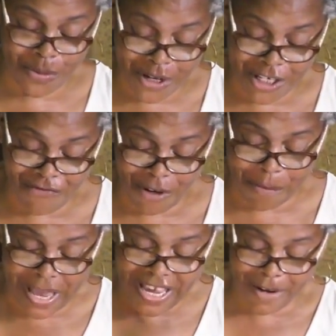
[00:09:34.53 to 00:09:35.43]
words
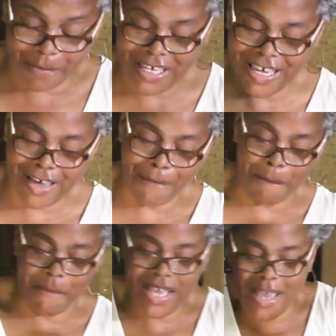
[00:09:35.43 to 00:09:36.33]
verbatim Give
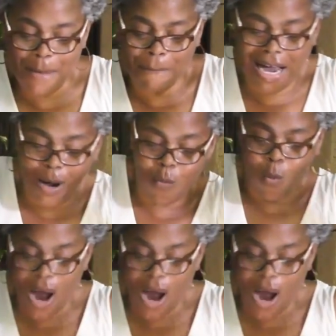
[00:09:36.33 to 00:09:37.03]
me my